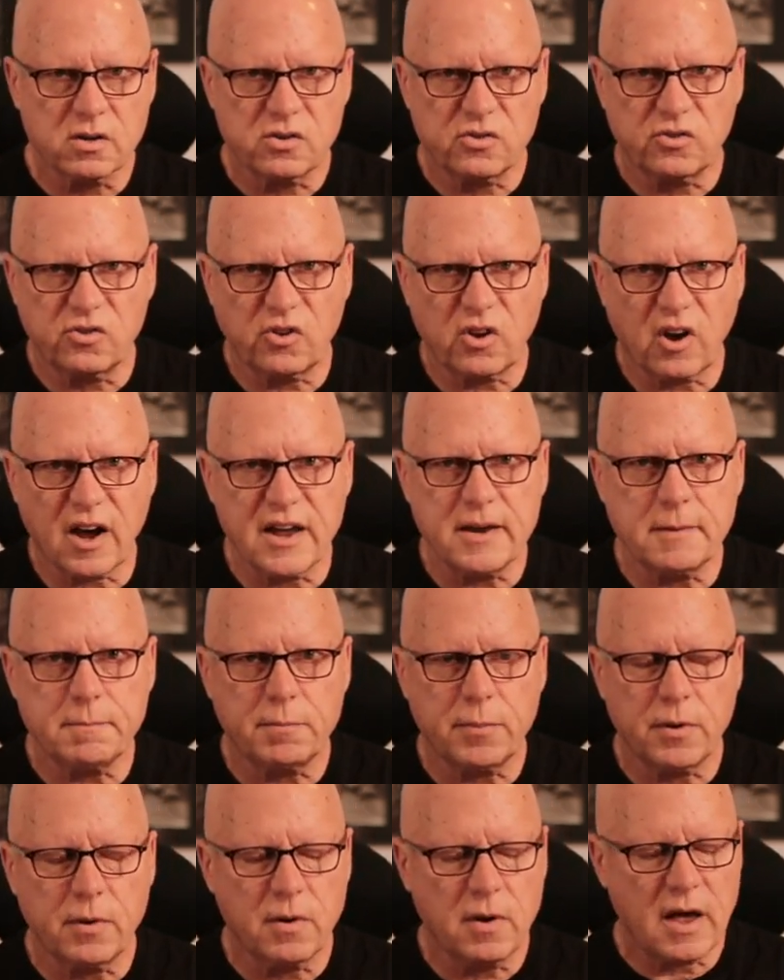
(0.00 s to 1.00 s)

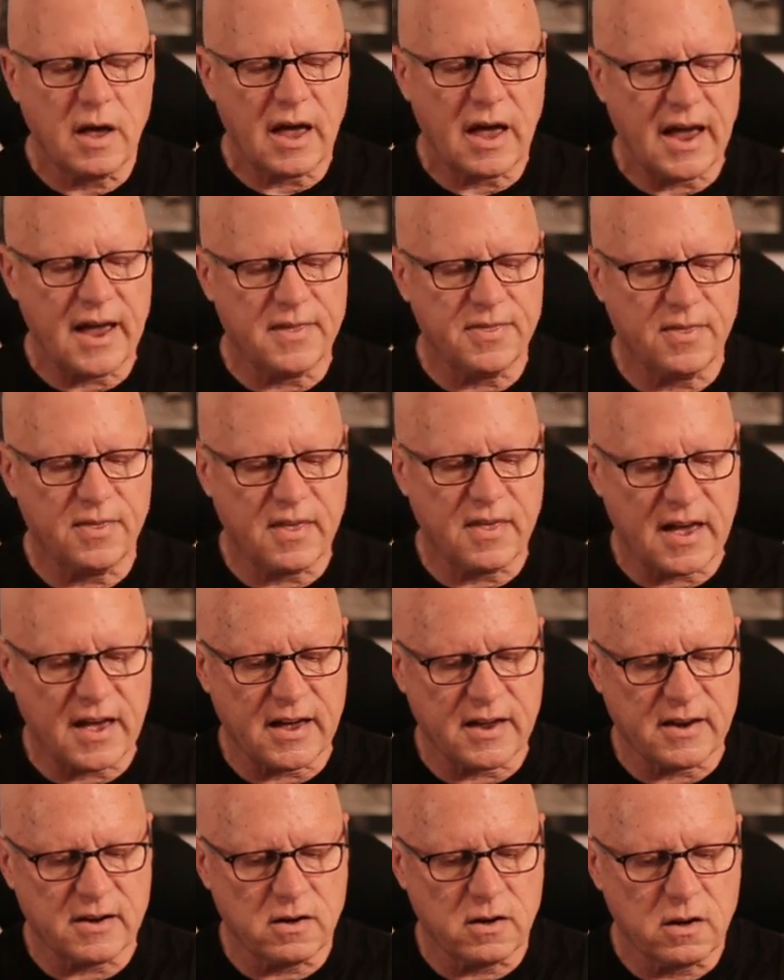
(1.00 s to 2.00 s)
type and
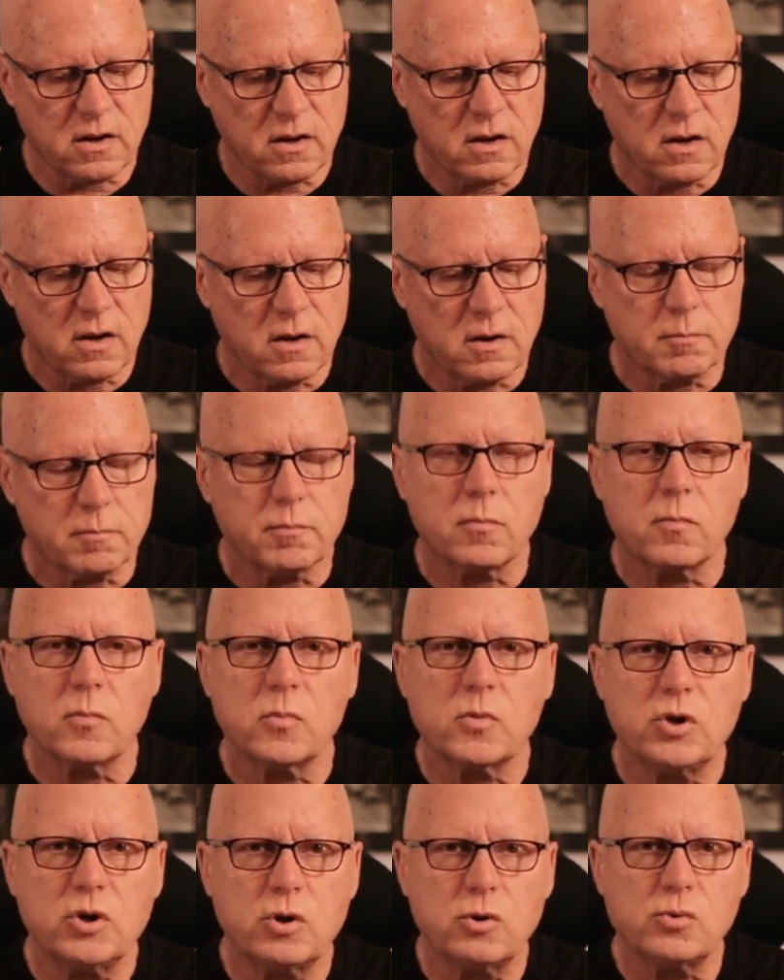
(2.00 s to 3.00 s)
then
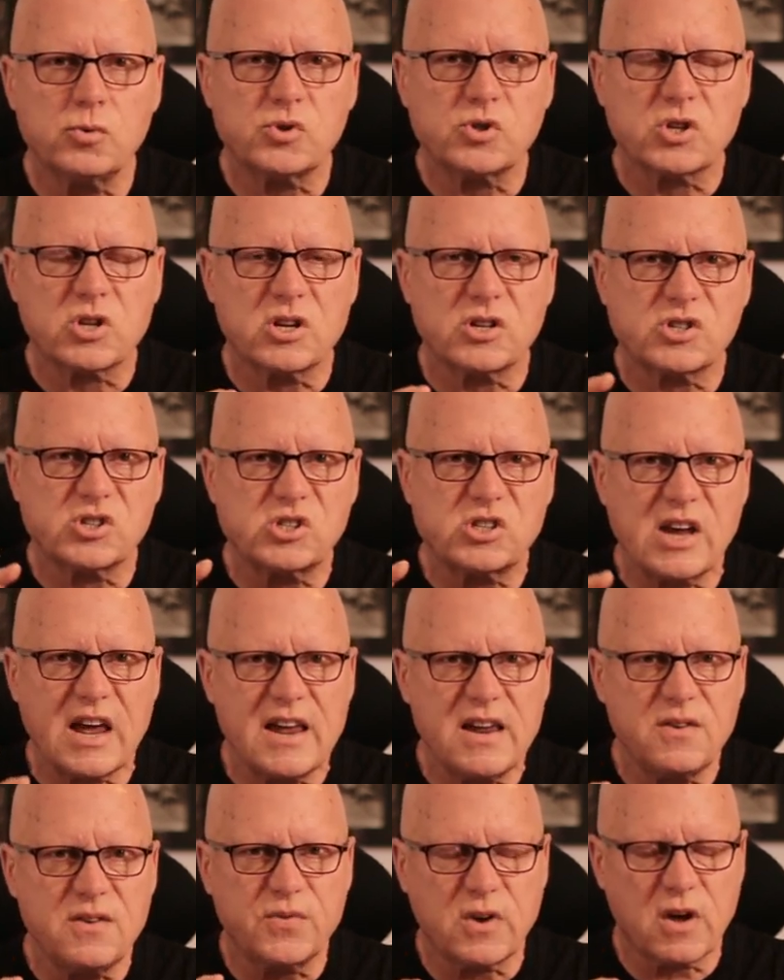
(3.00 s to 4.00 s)
use the
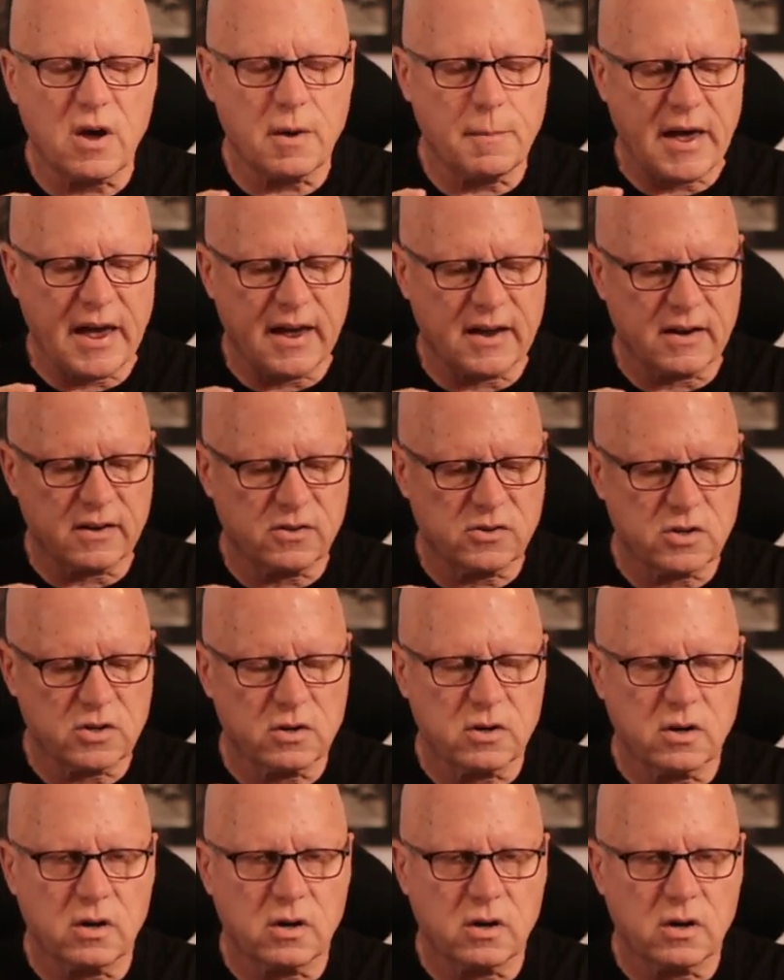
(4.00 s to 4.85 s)
save command.